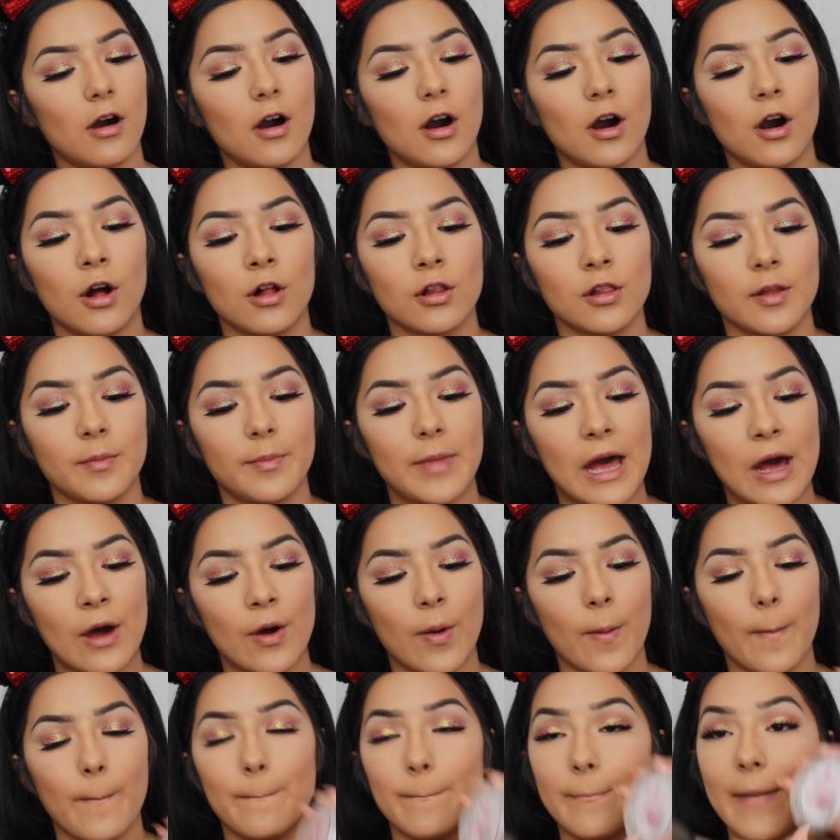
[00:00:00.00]
All
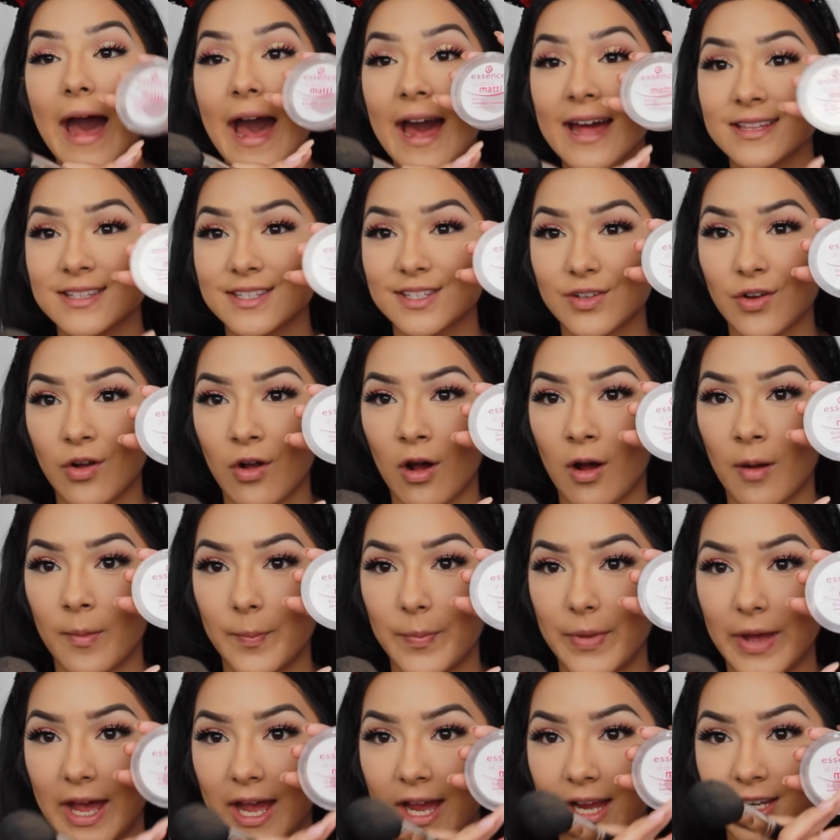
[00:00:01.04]
About Matte
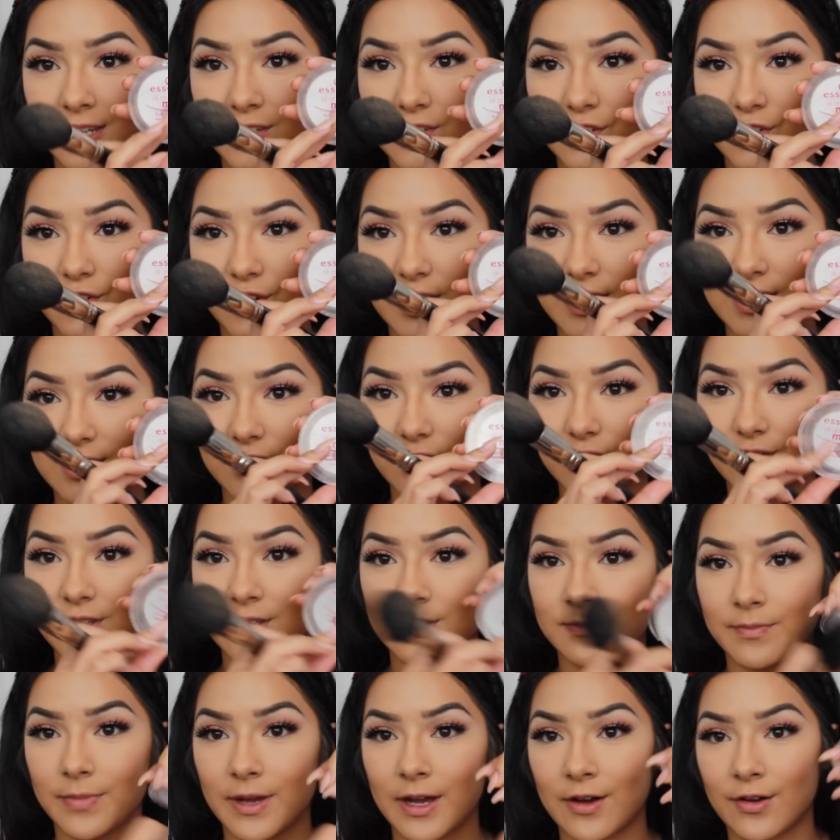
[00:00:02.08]
Compact
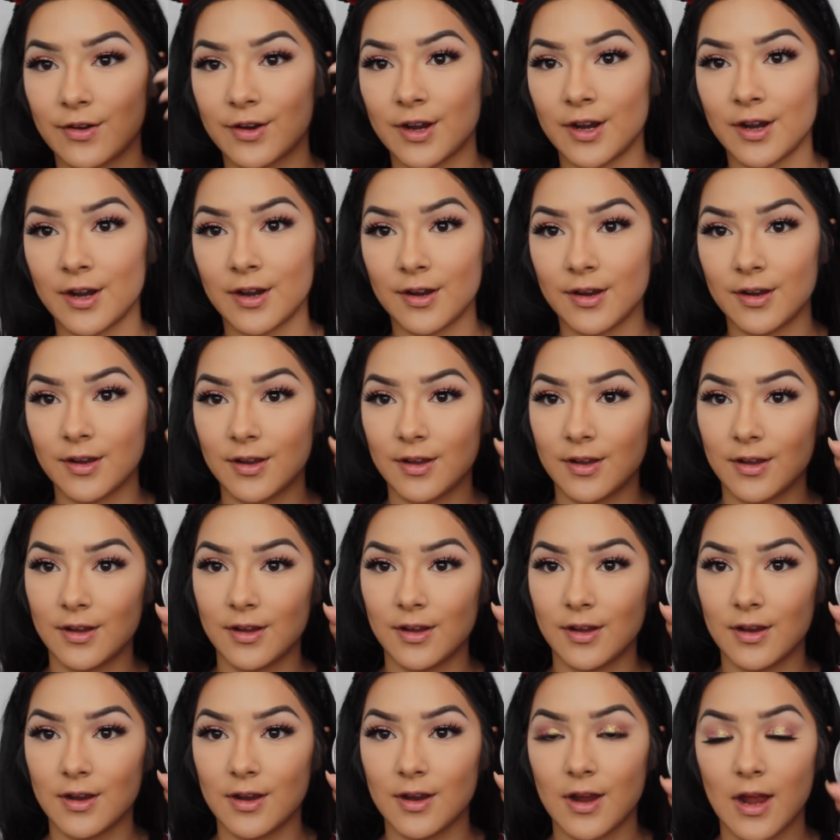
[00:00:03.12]
Translucent Powder.
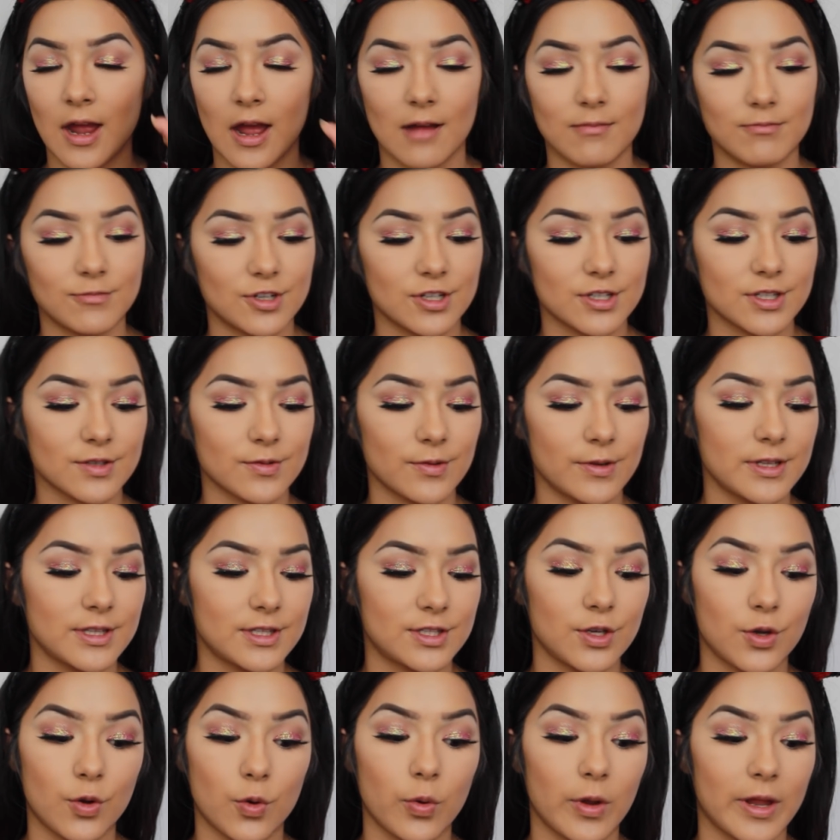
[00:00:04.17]
I'm just going
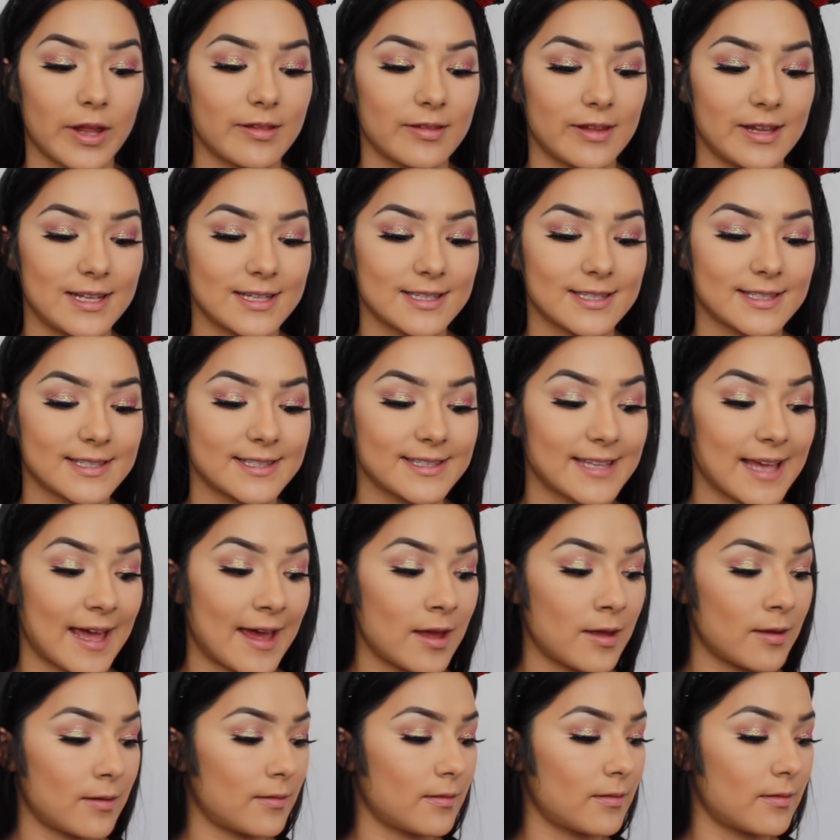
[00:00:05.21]
to quickly
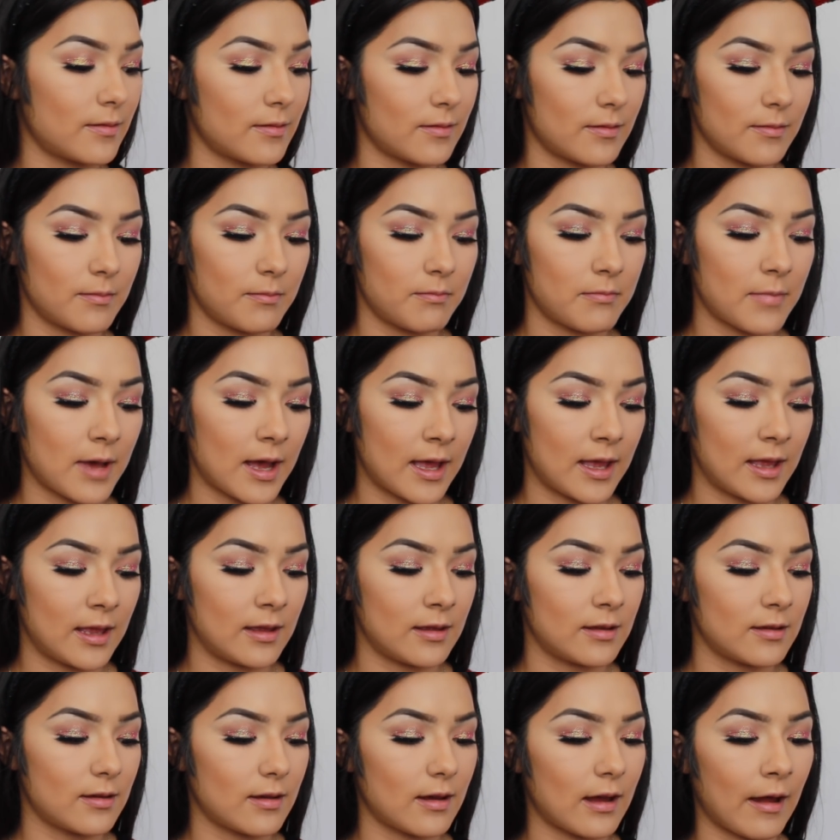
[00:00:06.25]
set
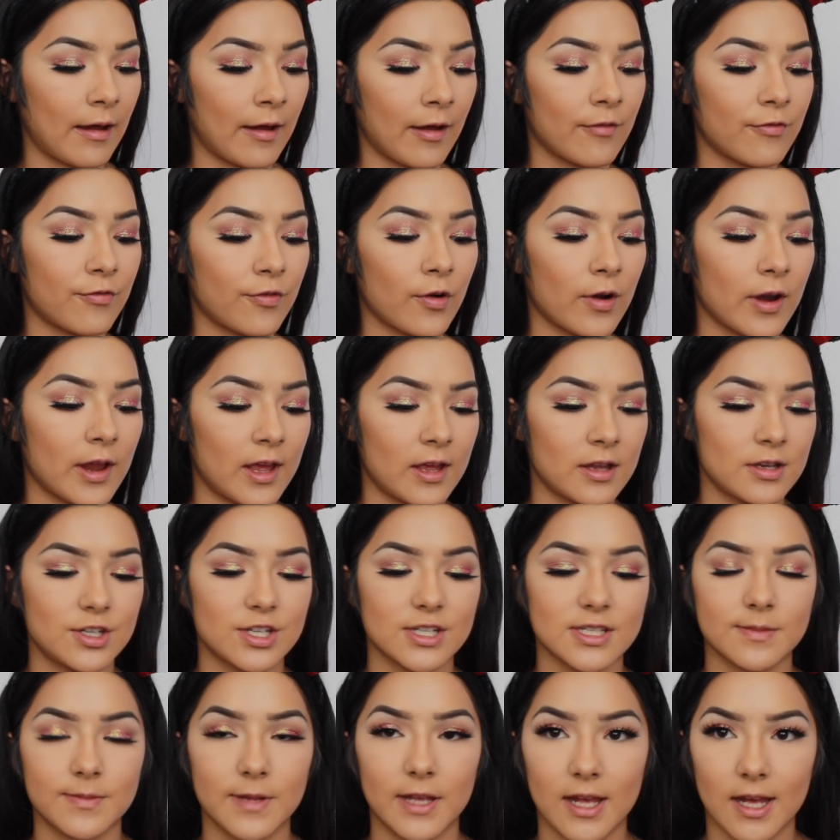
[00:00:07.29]
my forehead,
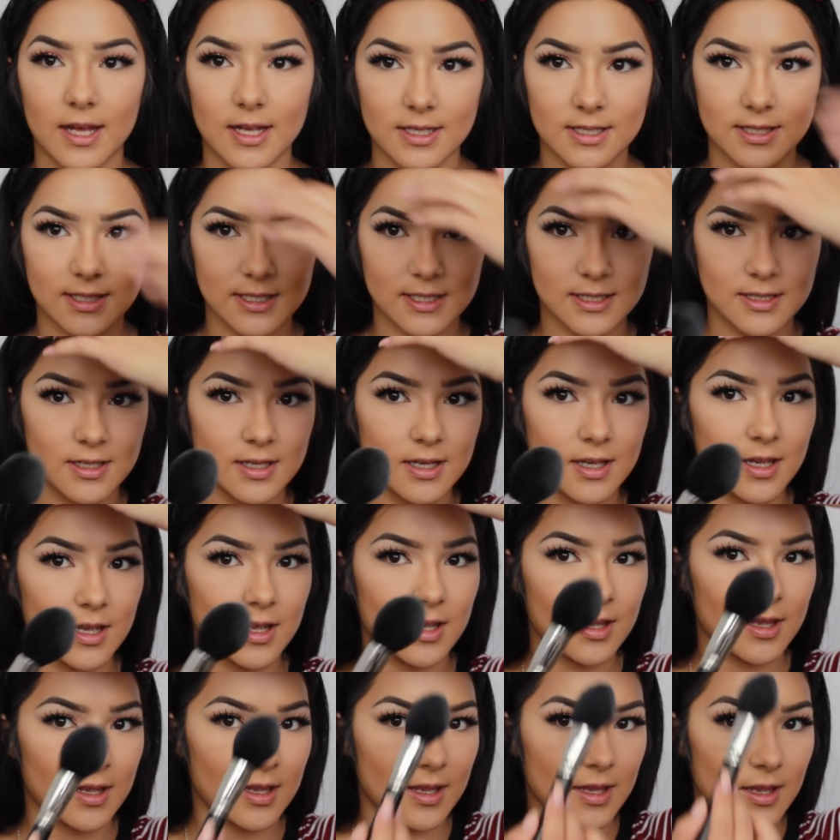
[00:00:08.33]
just because
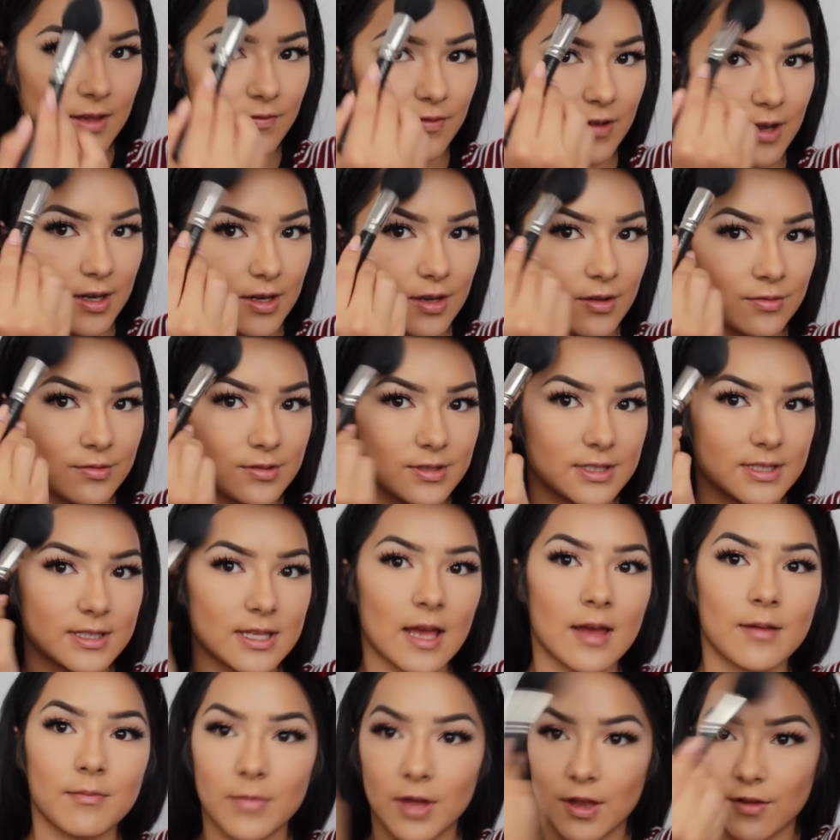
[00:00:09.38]
if I don't
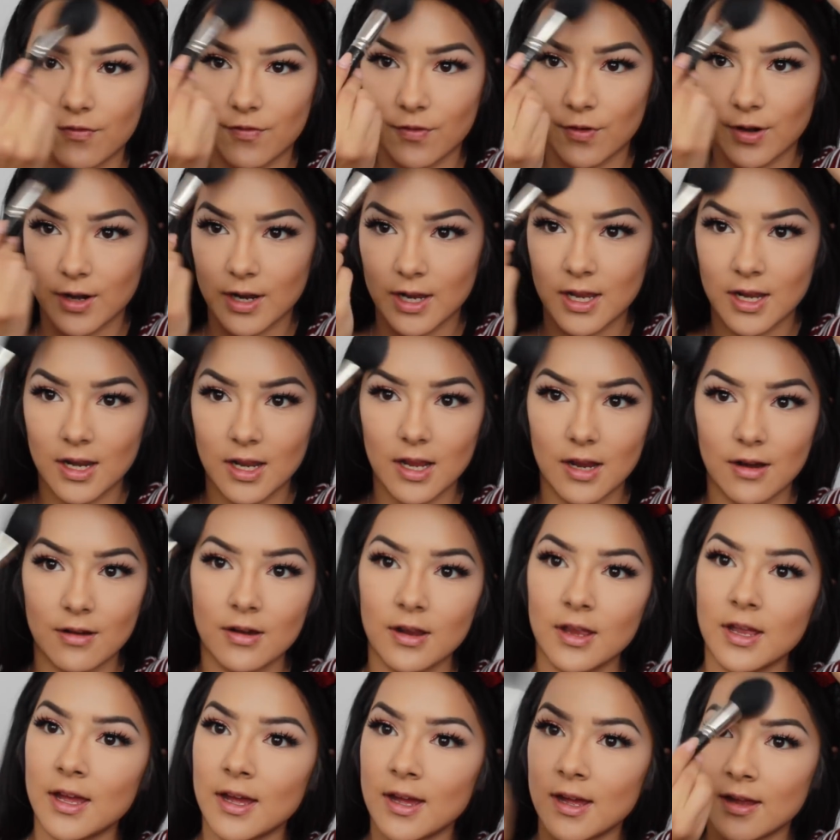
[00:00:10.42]
set my forehead
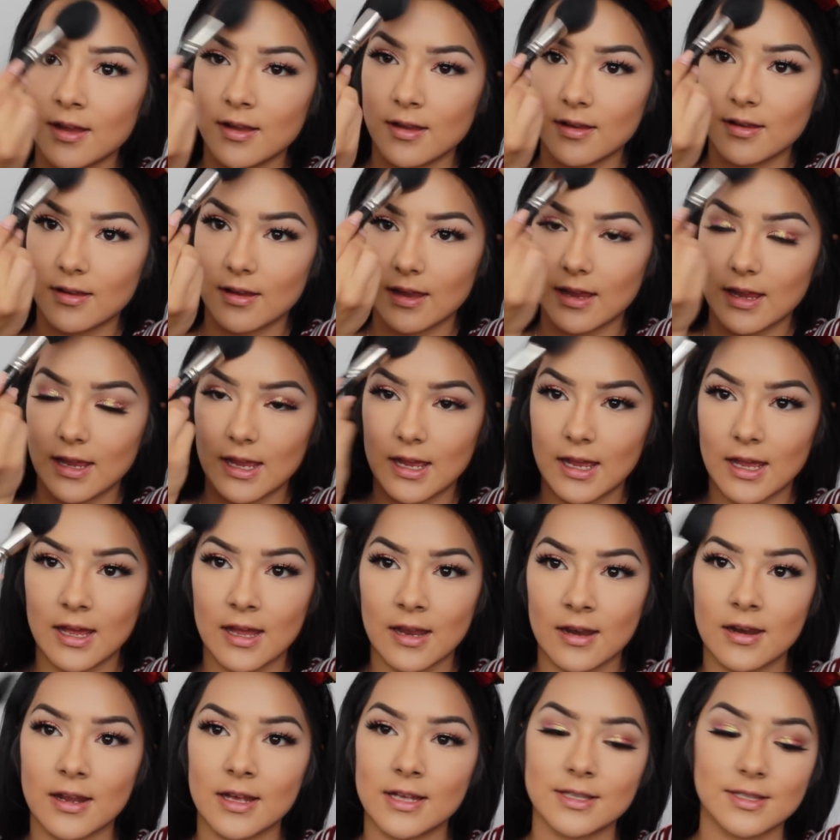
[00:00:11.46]
area
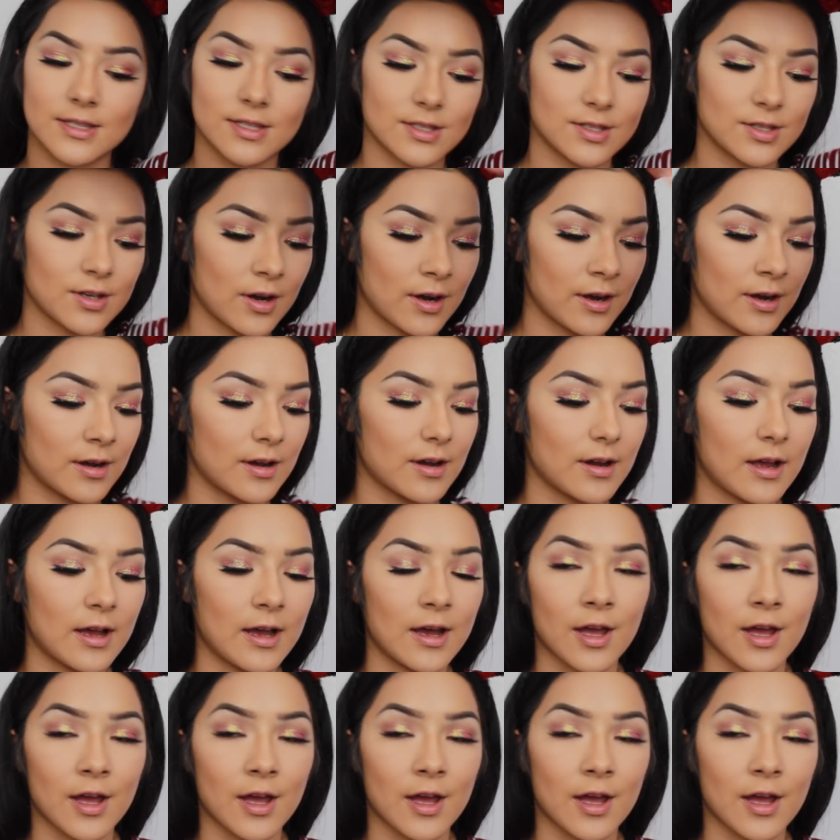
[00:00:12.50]
and I start